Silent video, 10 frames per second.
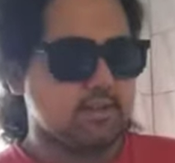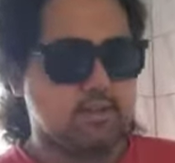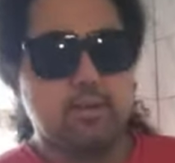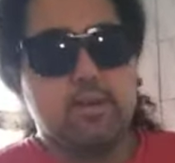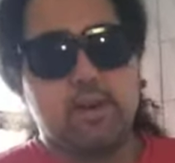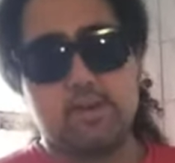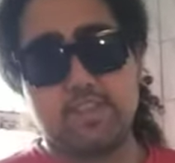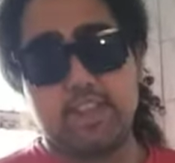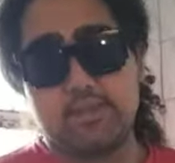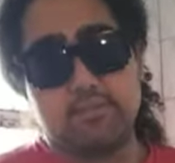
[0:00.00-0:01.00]
Who knows?
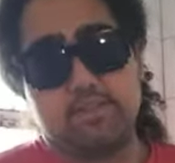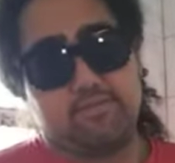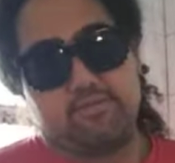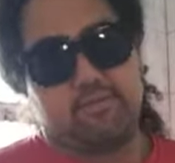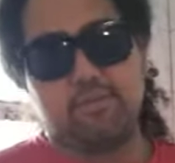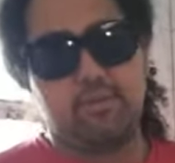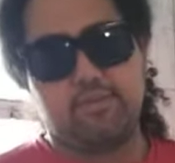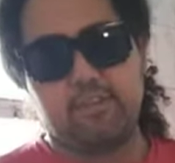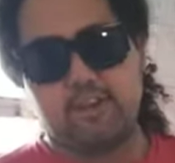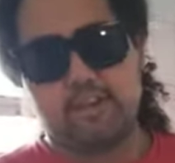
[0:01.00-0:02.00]
That could be, who the
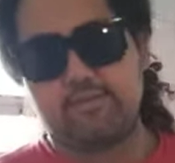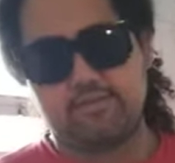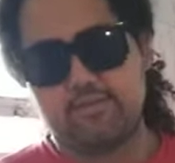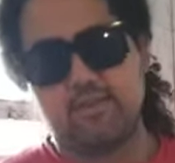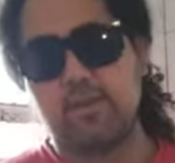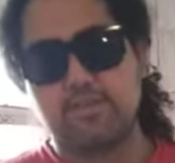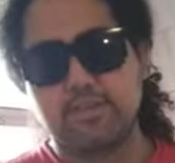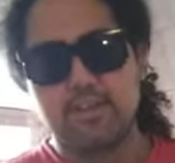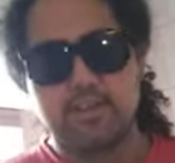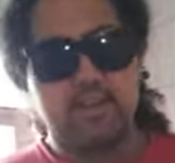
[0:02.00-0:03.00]
fuck
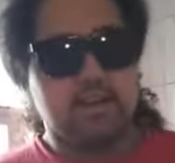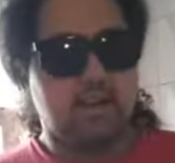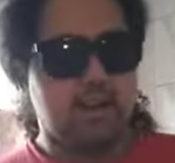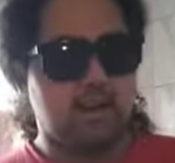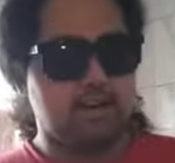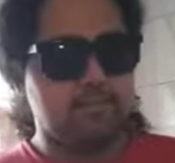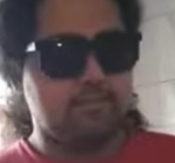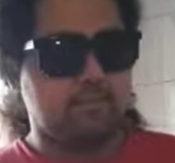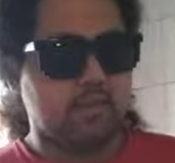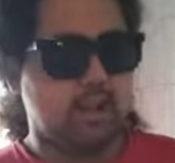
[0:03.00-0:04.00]
knows?
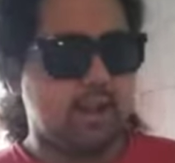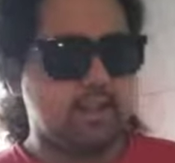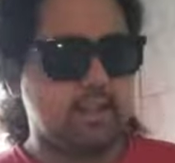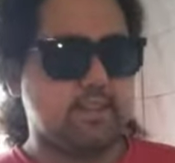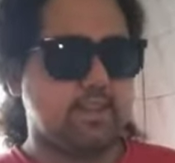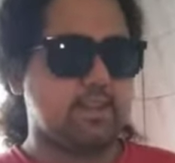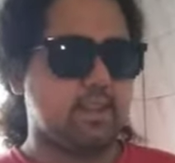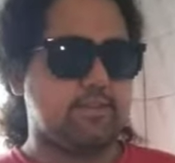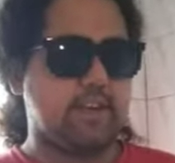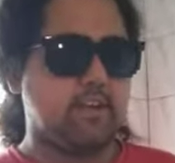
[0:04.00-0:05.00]
I like the idea
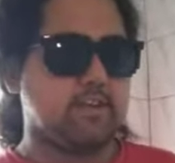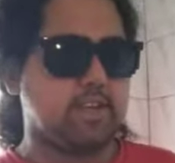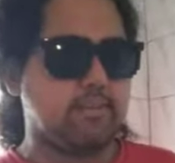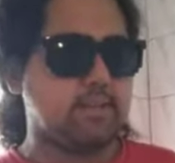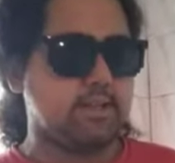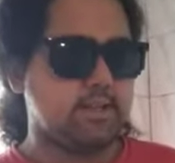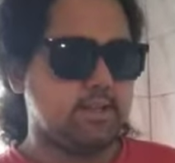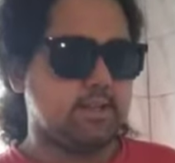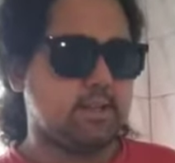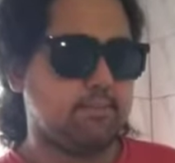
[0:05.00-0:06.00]
of intercepting,
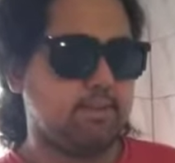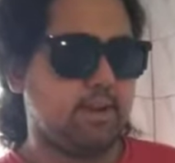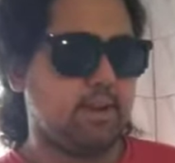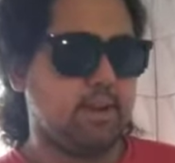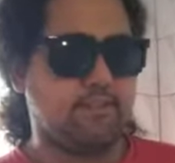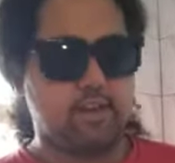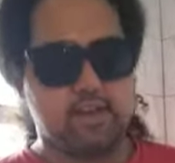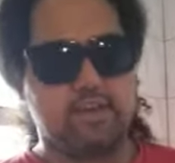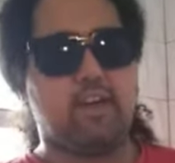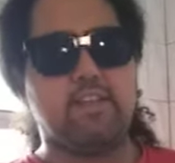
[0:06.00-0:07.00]
but
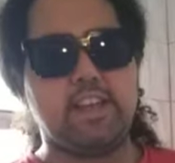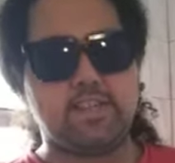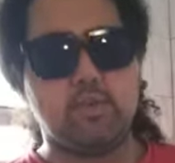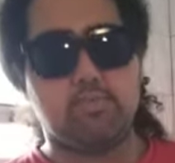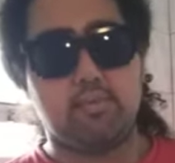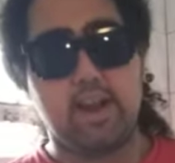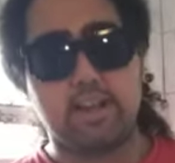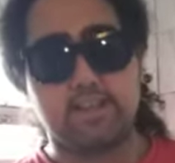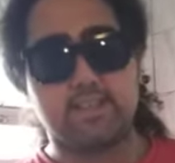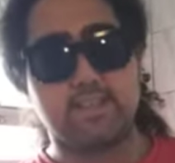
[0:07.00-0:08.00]
unless you
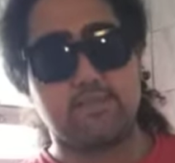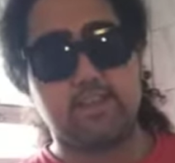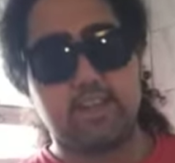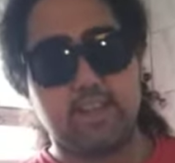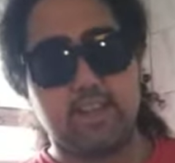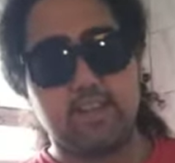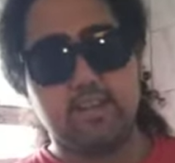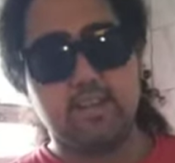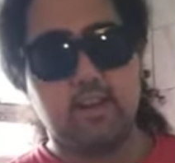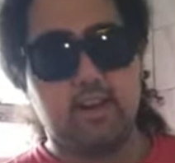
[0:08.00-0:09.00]
practice every
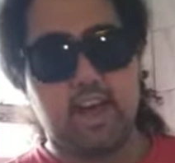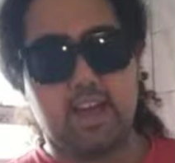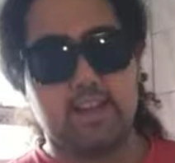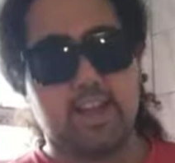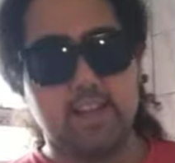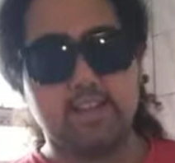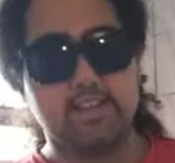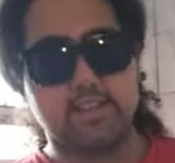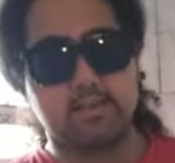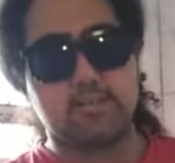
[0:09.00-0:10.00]
day on to get into
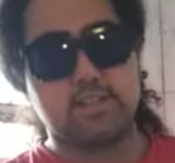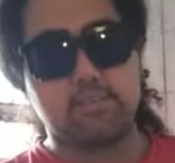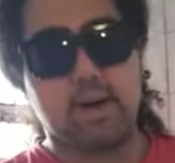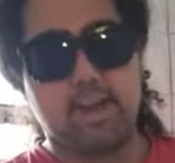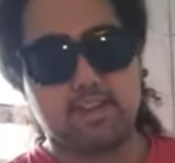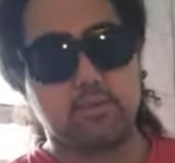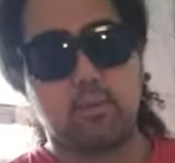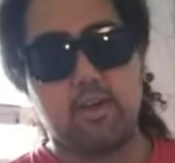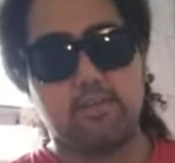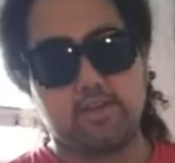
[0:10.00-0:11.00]
someone's box
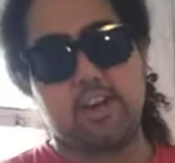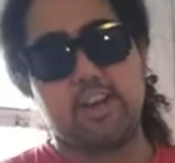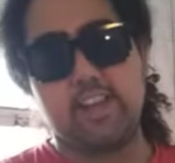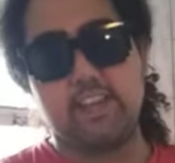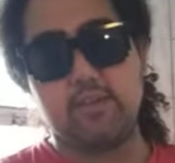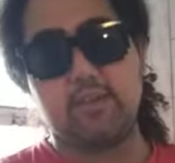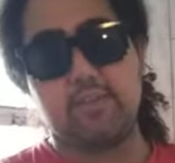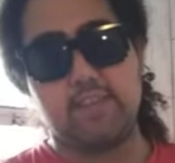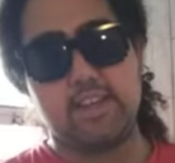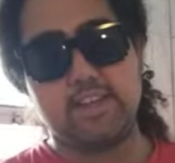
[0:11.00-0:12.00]
while they're trying to hit you in the
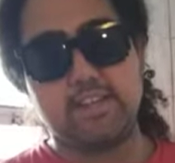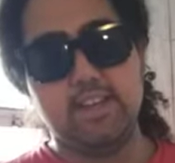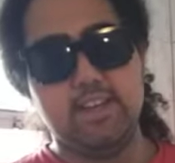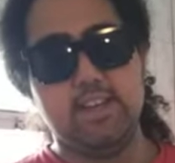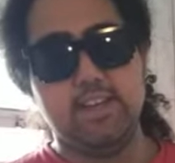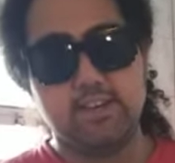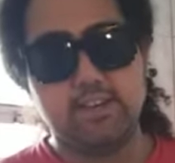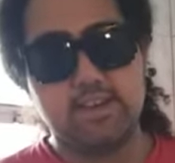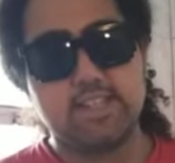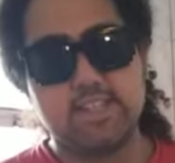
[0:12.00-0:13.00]
face, your
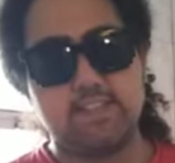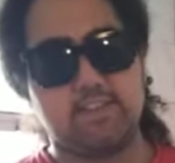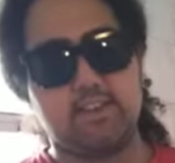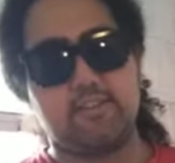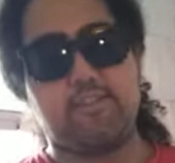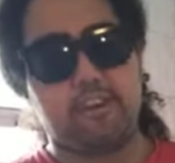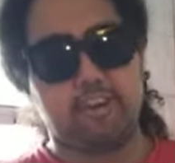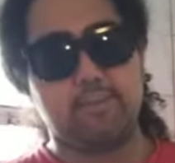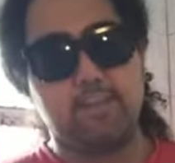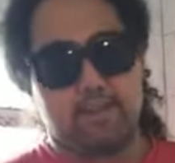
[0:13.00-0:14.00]
instincts are gonna
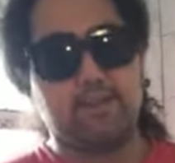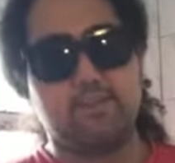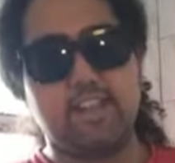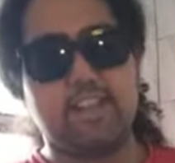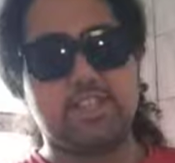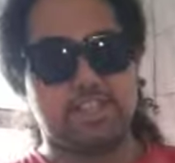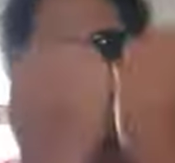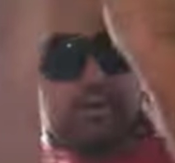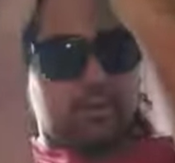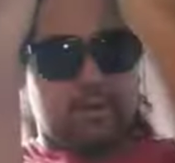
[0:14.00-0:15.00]
fucking make you flinch, and you're
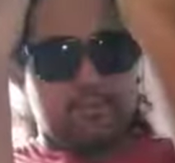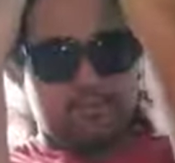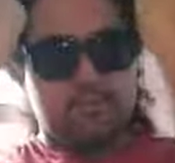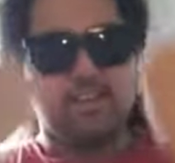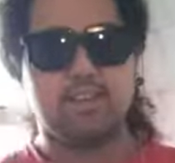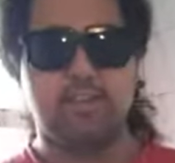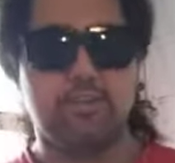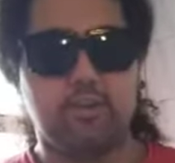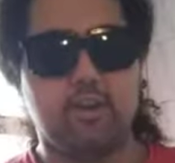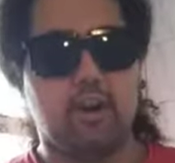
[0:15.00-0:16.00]
gonna want to
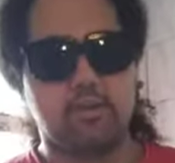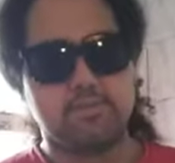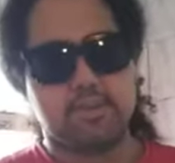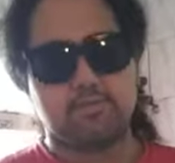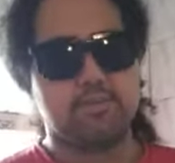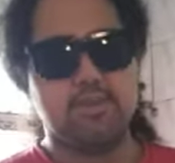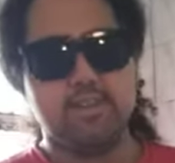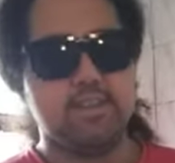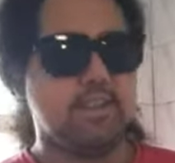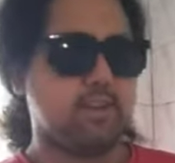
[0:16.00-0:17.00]
throw your arms up,
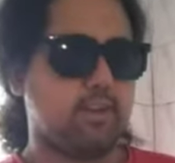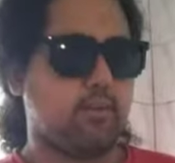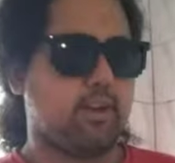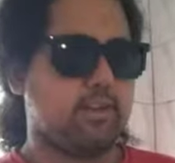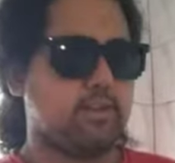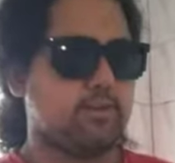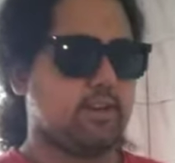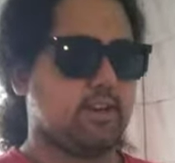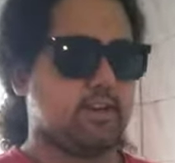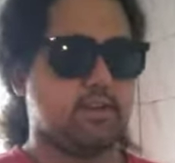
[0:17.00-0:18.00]
and you're gonna want to do
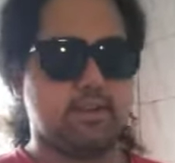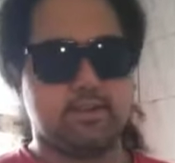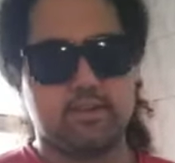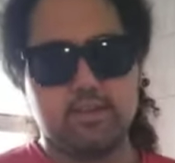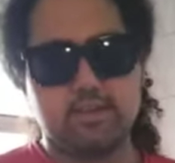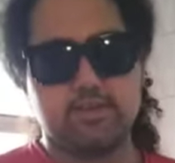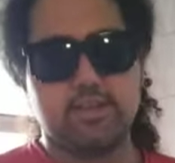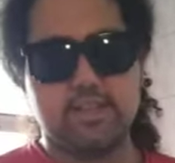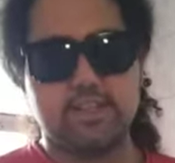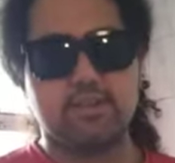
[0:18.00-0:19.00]
the
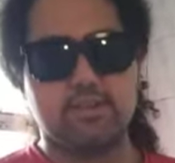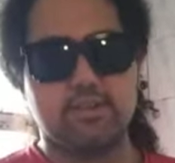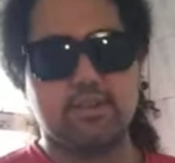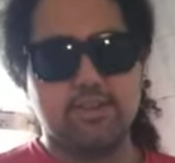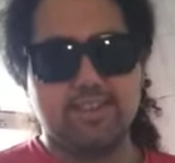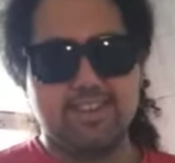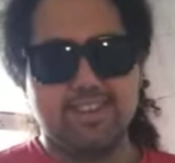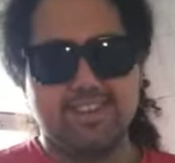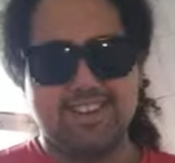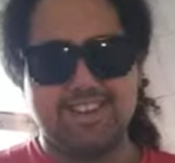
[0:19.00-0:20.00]
traditional,
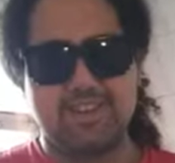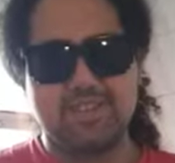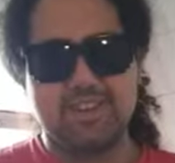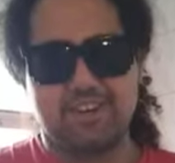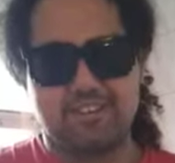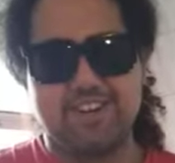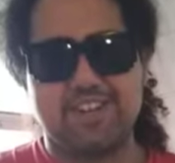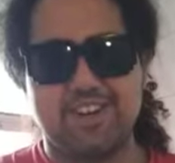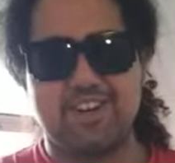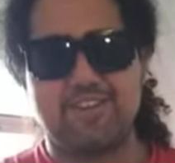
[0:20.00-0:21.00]
surf and
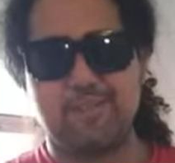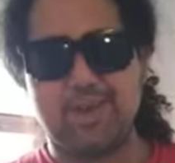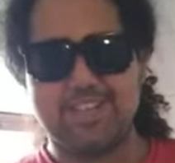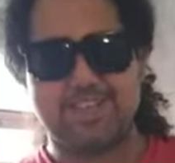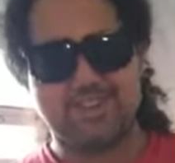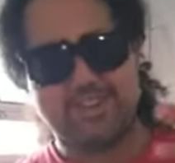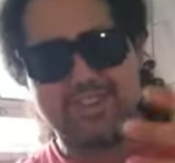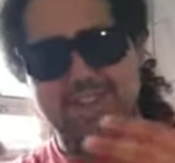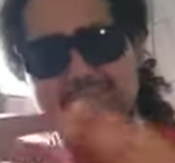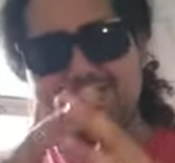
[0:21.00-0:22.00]
turf, Western
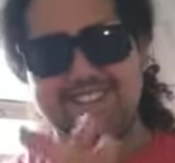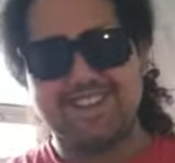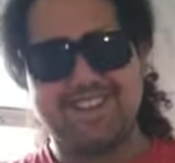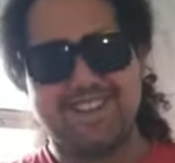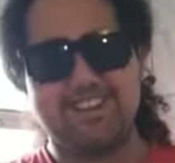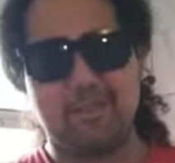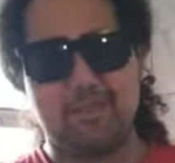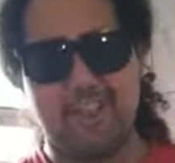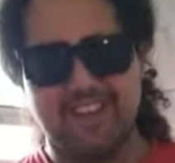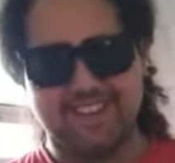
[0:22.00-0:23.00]
Japanese style of
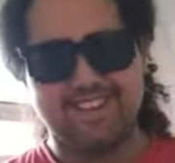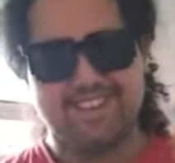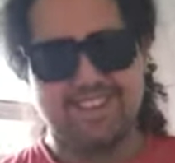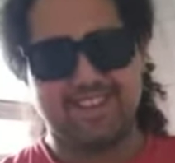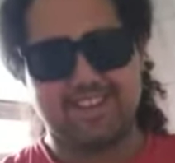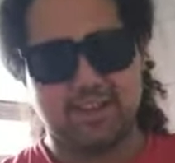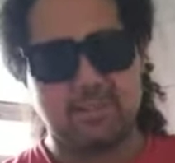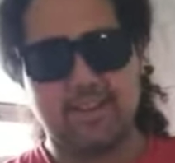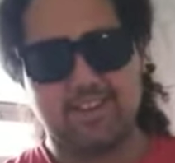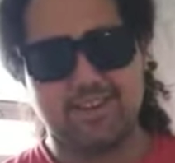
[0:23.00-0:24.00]
blocking and like
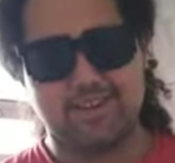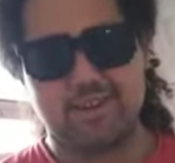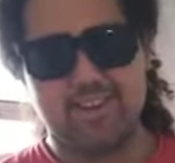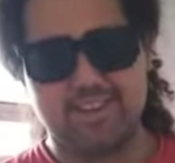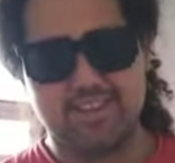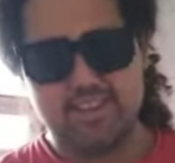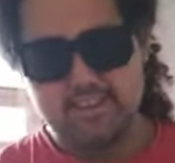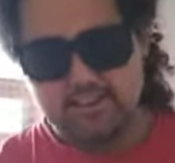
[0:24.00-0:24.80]
American karate.